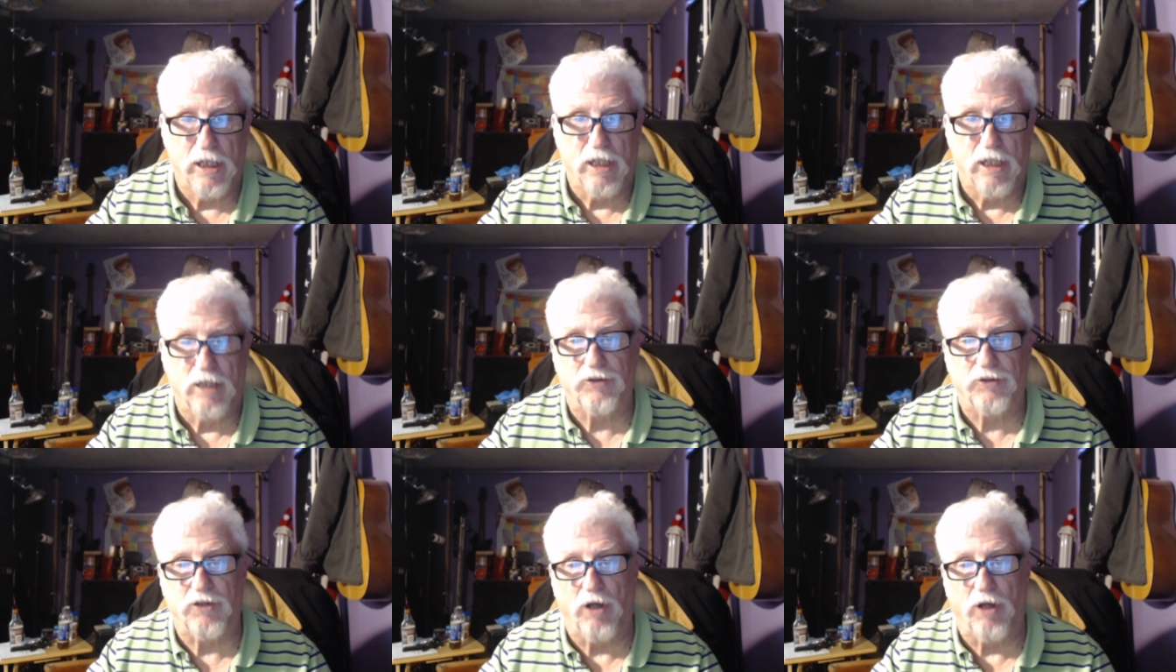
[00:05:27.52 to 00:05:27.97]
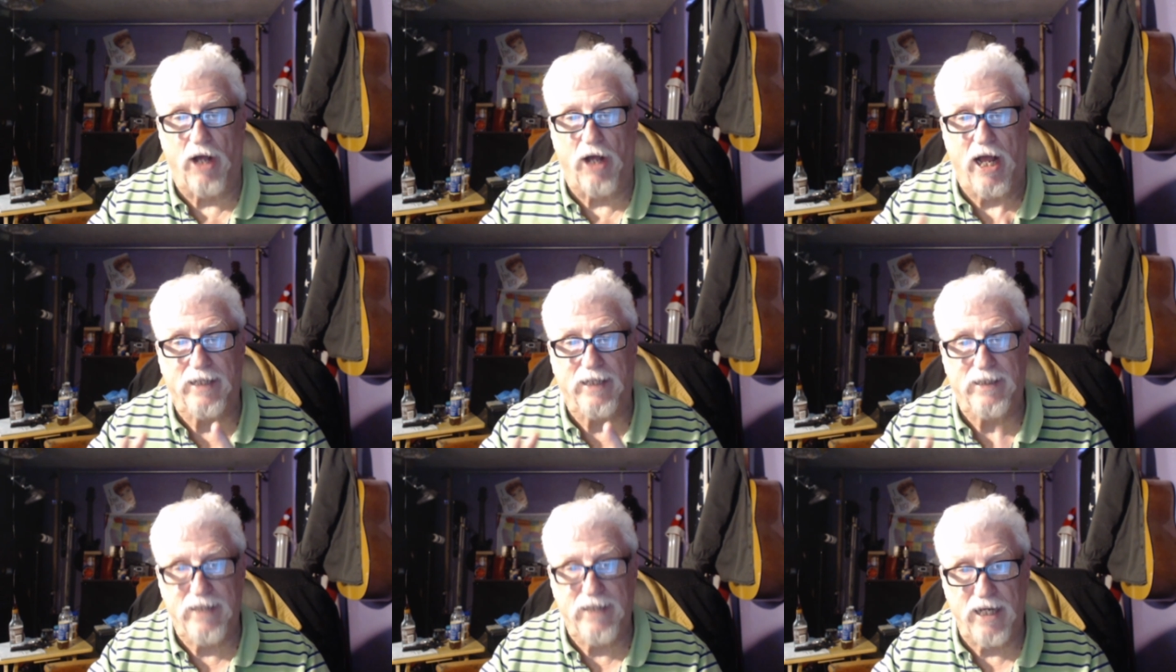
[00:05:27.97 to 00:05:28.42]
So I
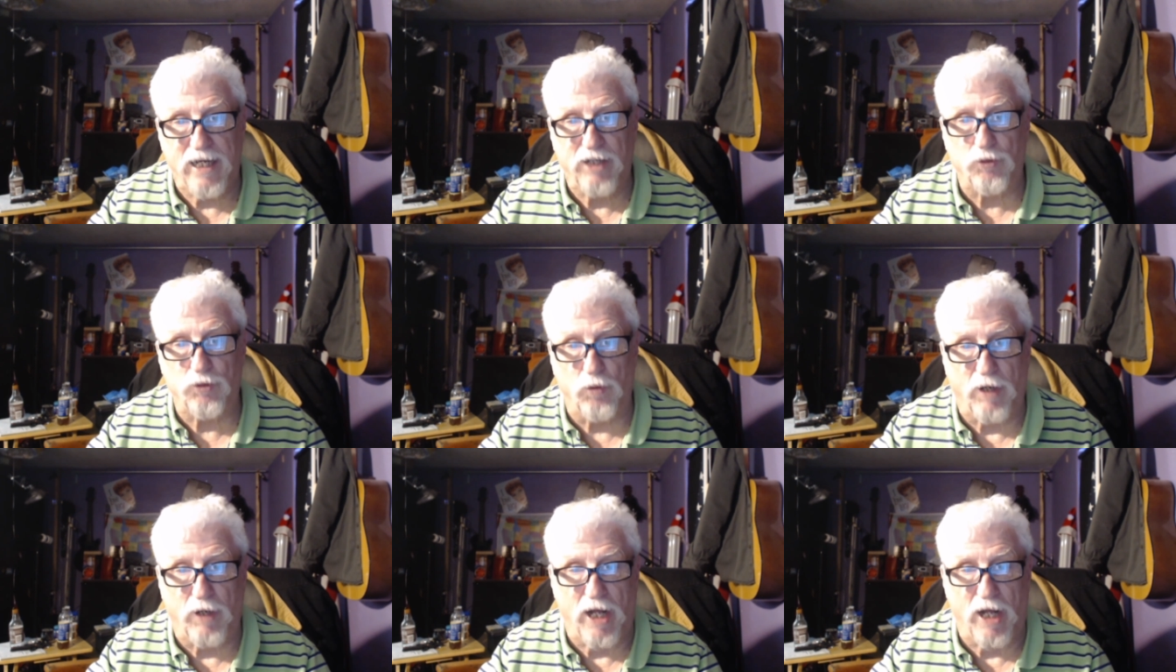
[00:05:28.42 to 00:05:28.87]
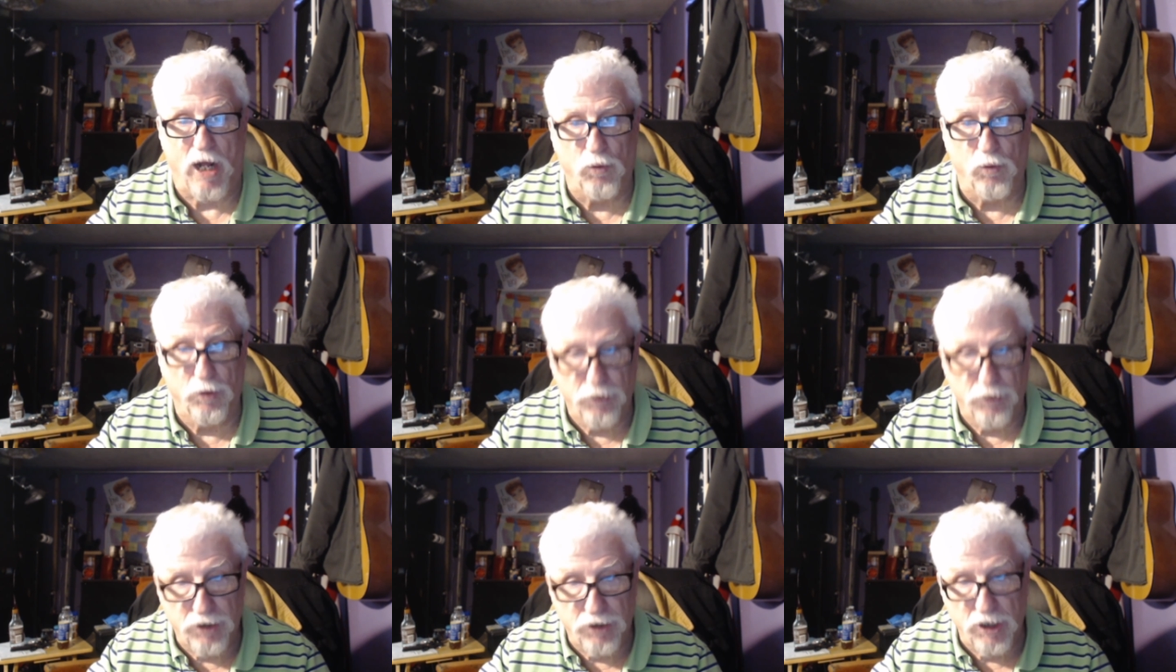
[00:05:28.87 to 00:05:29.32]
guess what I
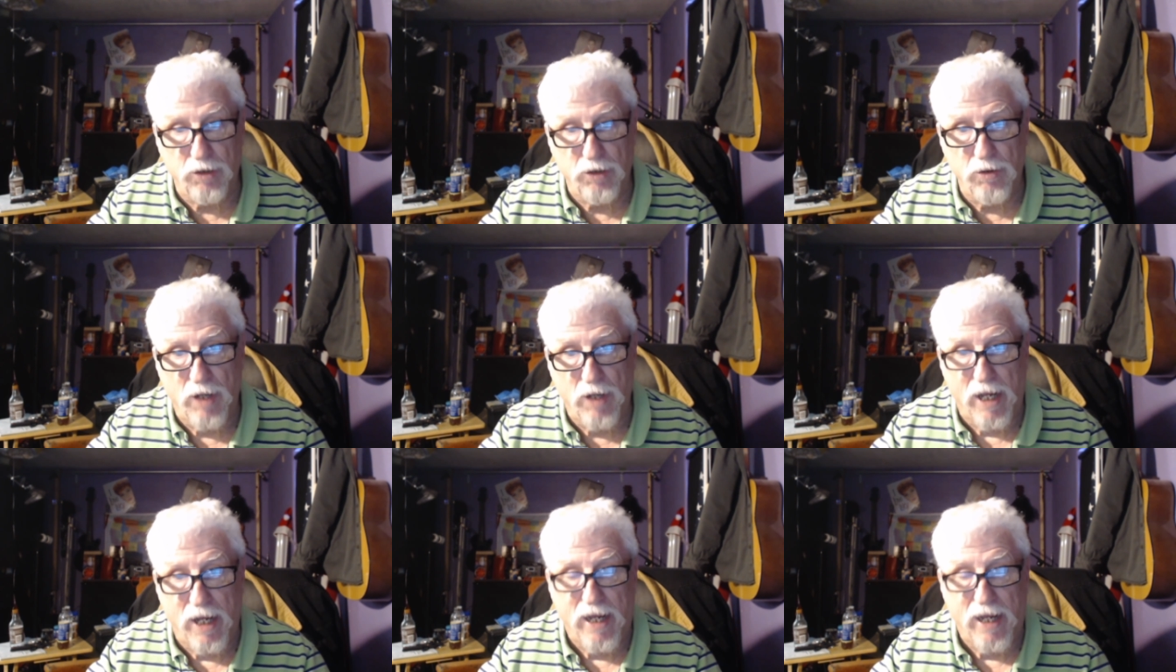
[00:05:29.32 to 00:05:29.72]
will do